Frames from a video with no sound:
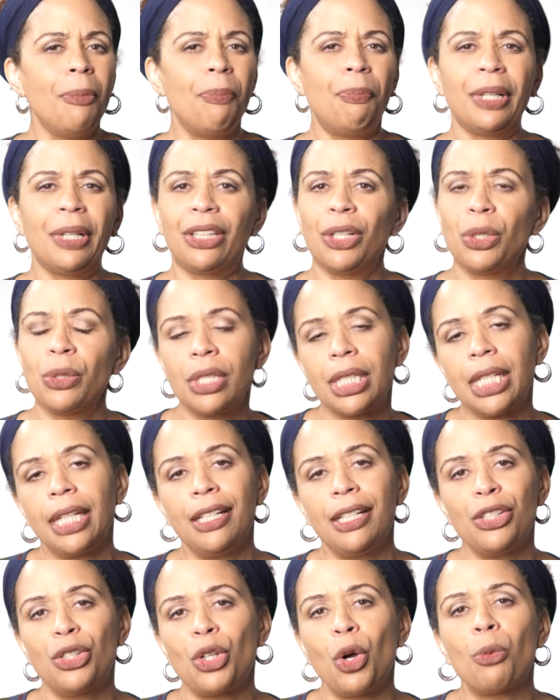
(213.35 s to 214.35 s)
But those
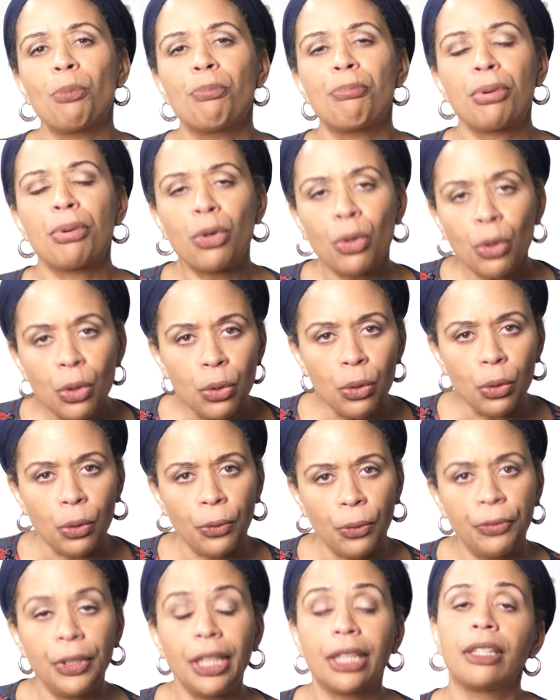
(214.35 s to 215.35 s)
studies don't
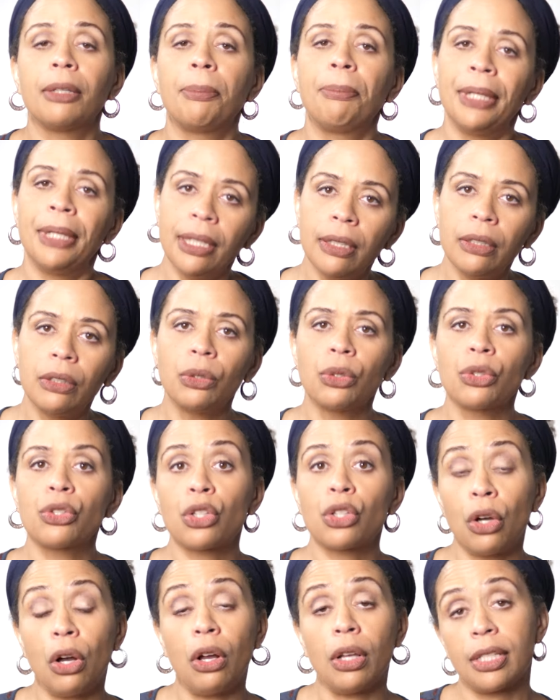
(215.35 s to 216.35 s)
prove that the pills
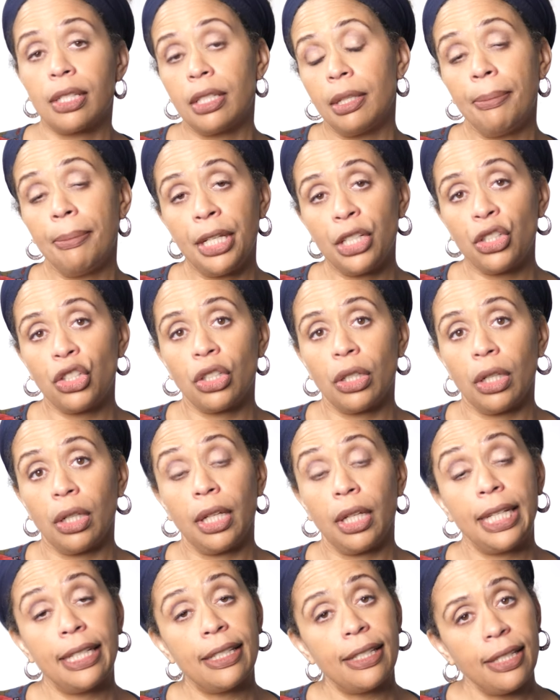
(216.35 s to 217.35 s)
cause dementia.
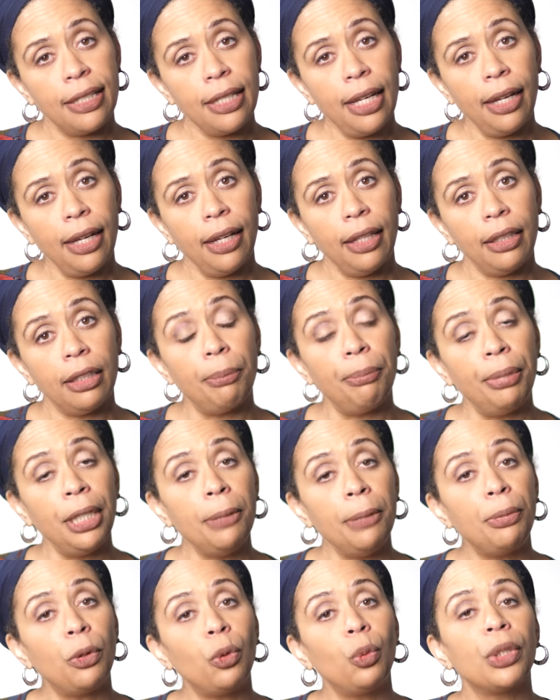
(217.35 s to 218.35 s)
Instead, the
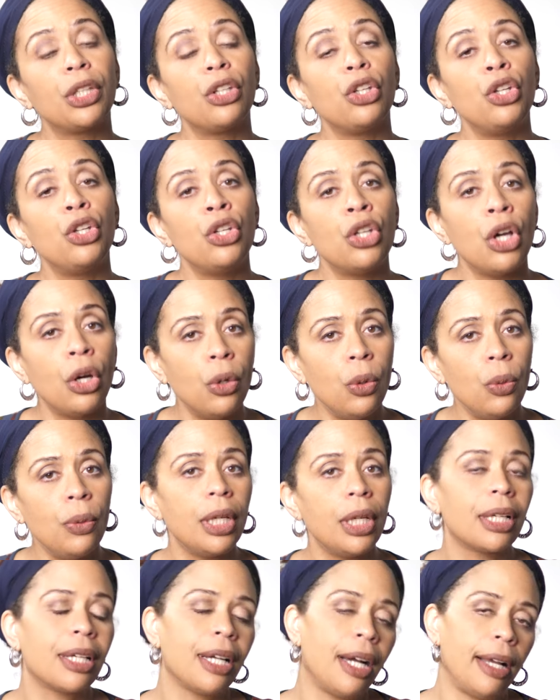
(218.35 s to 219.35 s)
people with known
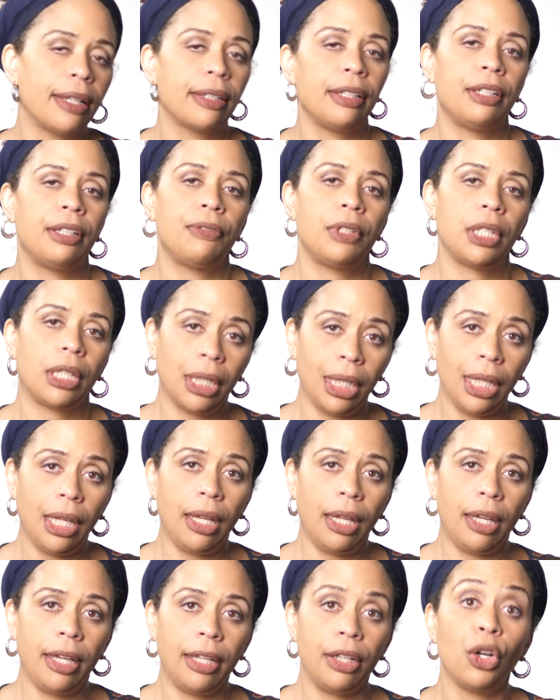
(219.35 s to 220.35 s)
cognitive
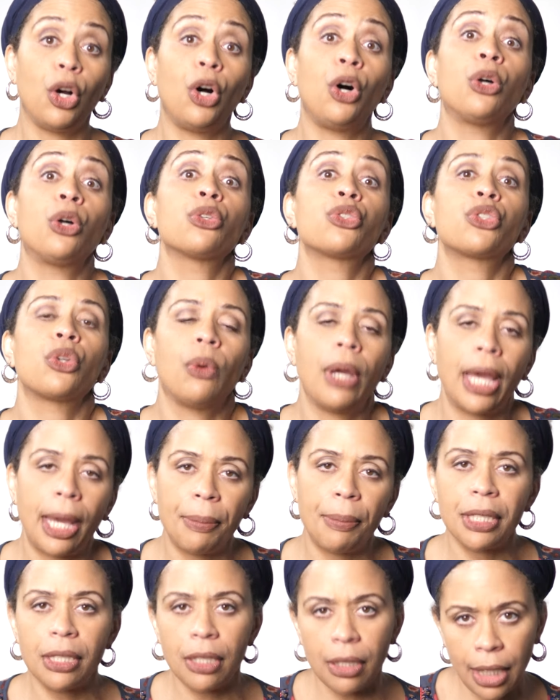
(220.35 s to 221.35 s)
decline also
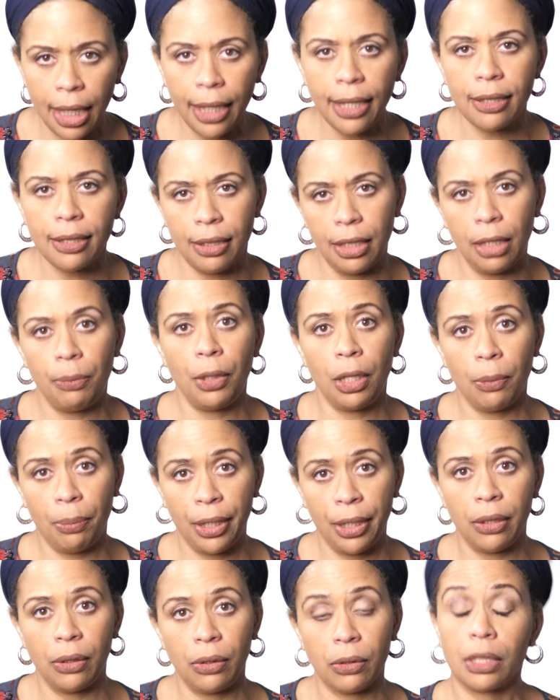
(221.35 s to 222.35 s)
happen to take sleeping
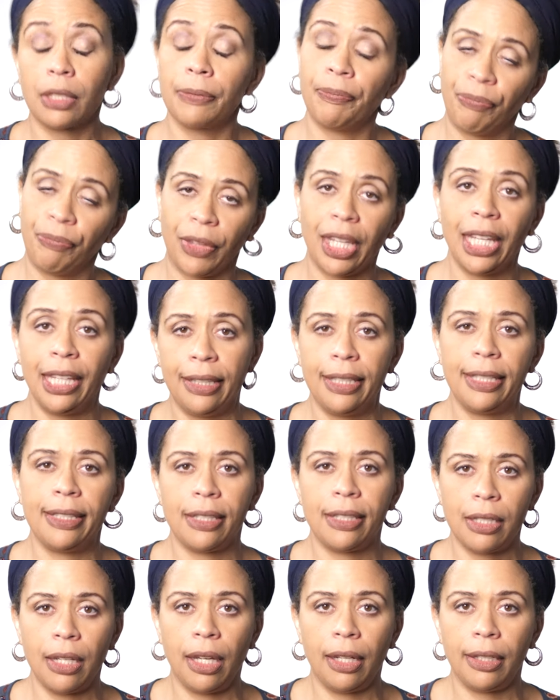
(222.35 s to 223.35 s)
pills in these
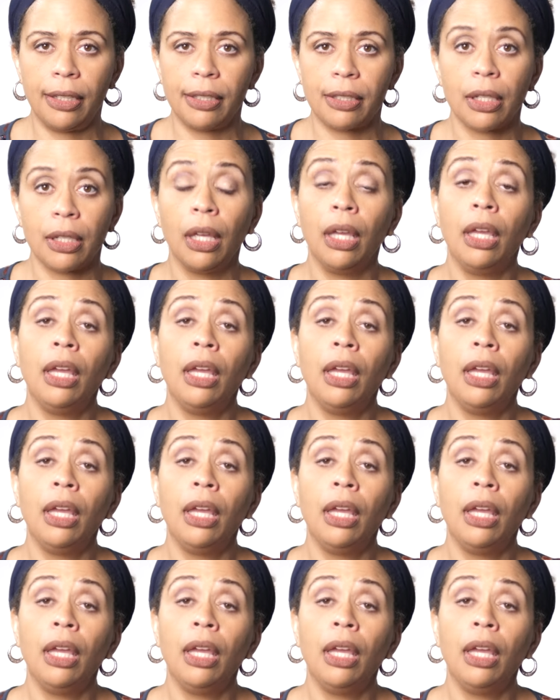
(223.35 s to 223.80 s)
studies.